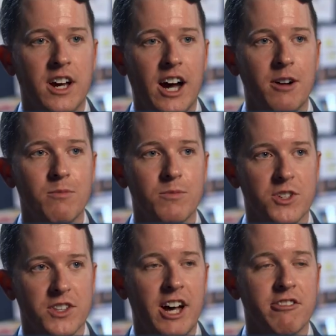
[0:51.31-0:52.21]

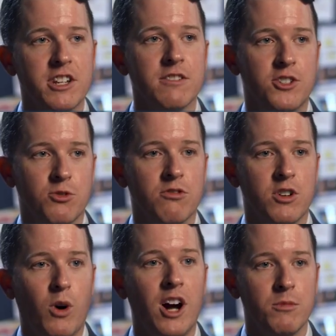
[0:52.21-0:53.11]
to their individual
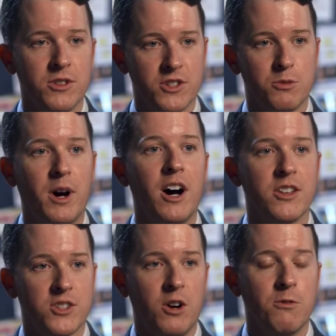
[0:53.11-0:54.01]
requirements as
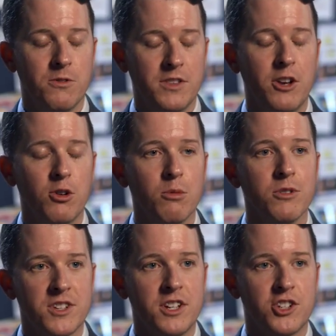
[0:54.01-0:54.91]
part of their normal
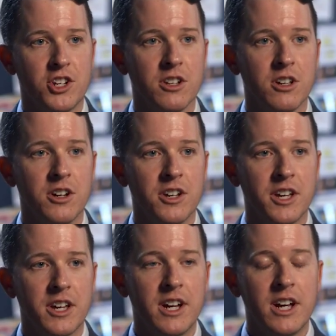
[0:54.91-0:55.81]
teaching and learning.